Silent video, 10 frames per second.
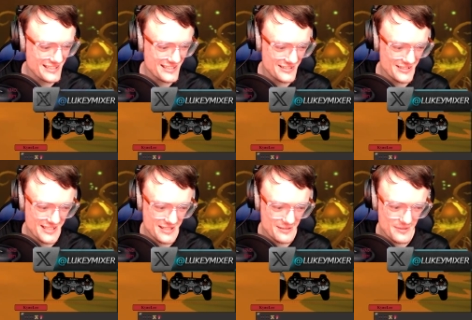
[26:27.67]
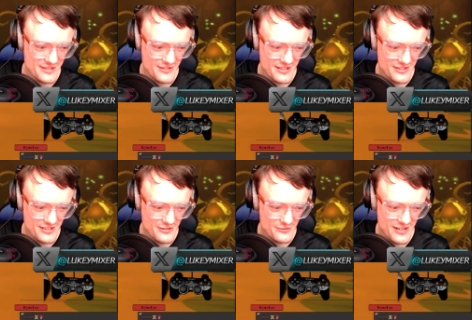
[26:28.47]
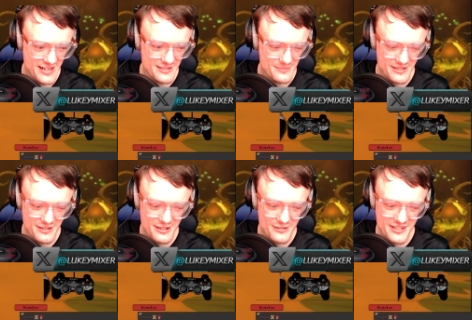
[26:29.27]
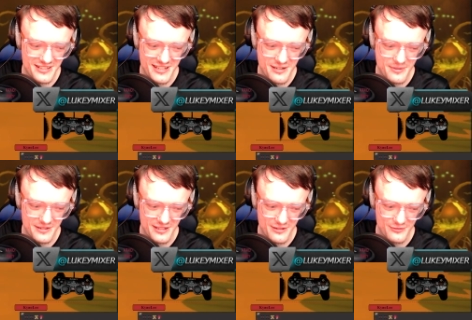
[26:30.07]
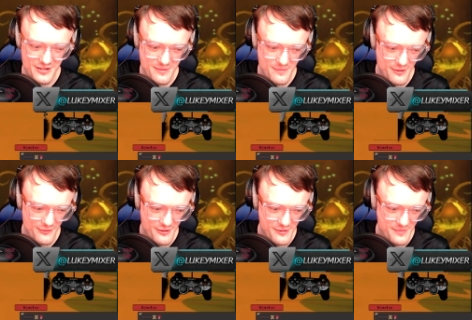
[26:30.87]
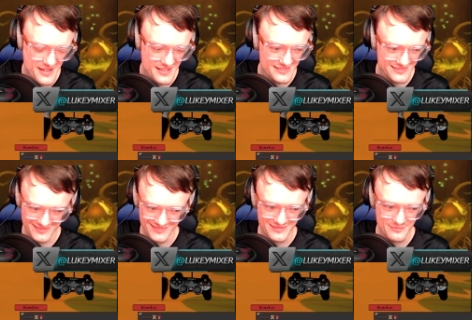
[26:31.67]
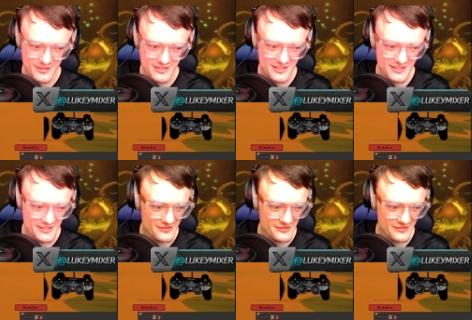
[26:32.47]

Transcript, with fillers: Uh, Mr. X, thanks for raiding me. You could have raided anybody, you freaking beautiful human being. Much love.